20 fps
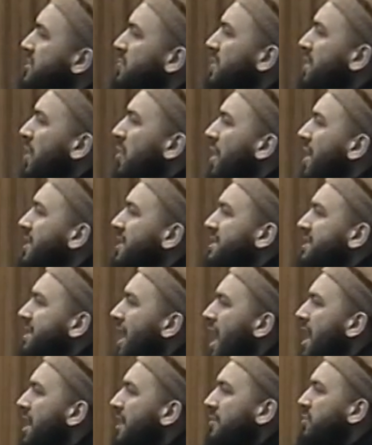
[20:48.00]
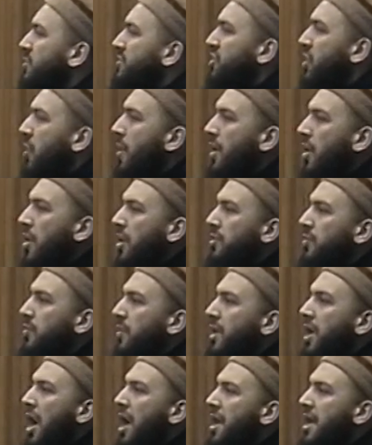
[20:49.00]
we don't understand what's going on.
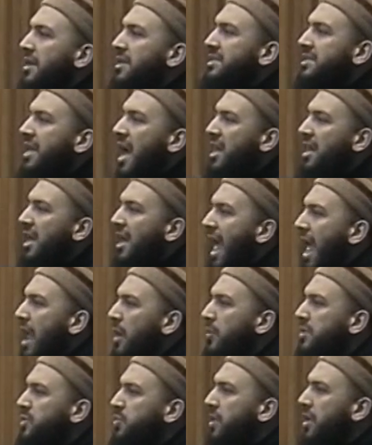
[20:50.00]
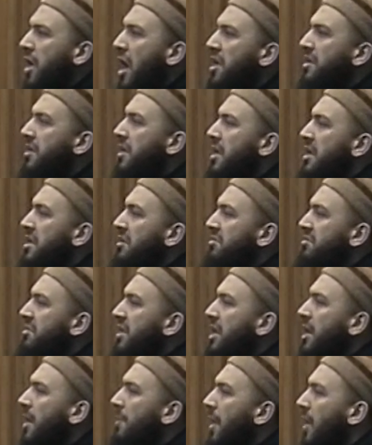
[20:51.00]
We can't understand the language. We can't
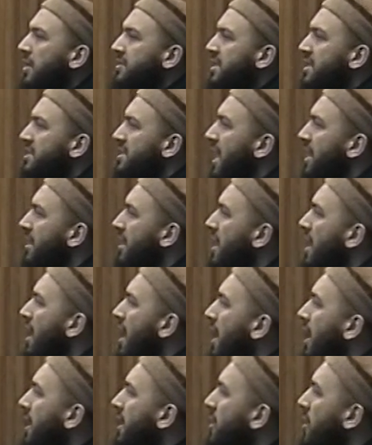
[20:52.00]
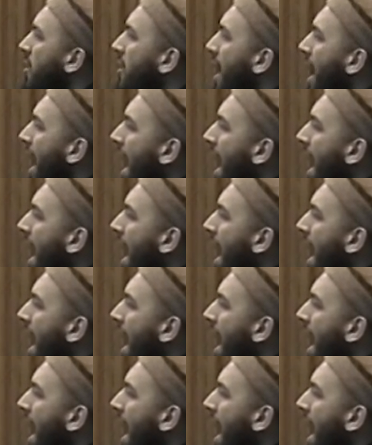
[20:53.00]
think about it. And you know,